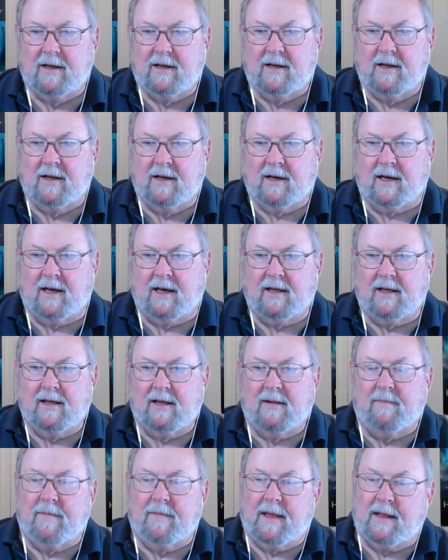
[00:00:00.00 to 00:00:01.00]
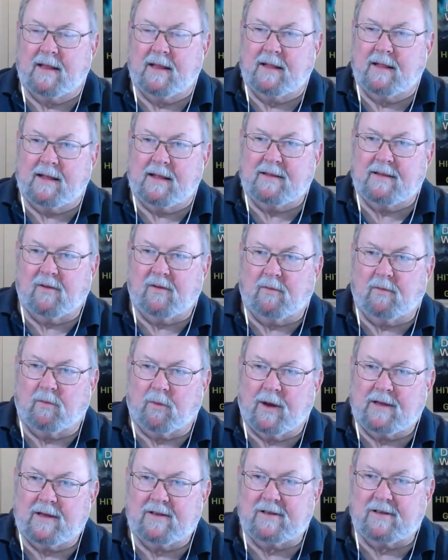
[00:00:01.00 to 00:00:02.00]
Okay, and that
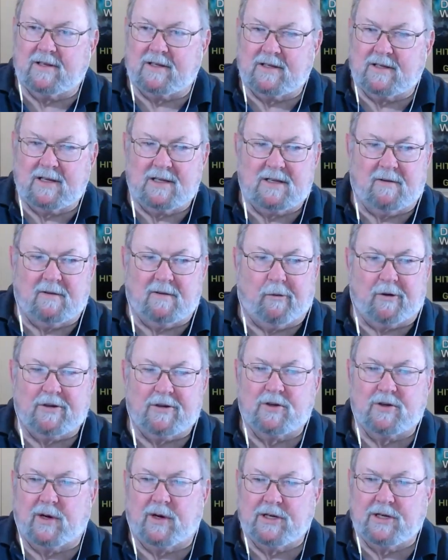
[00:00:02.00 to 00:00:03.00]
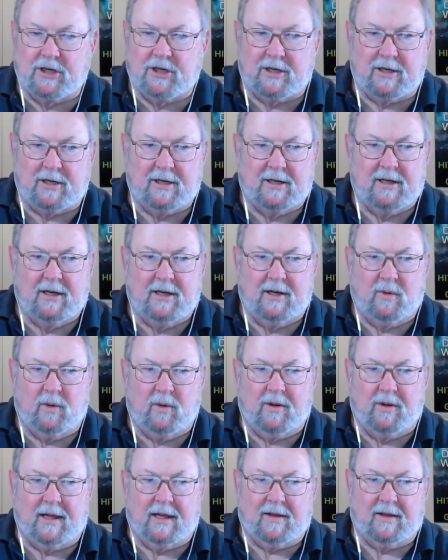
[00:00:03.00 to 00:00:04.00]
raises a sense of frustration
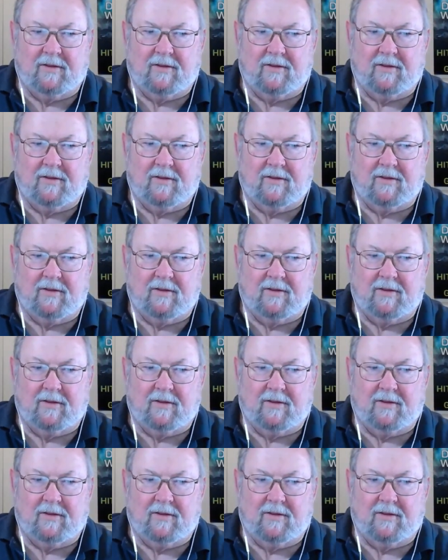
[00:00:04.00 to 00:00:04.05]
with that.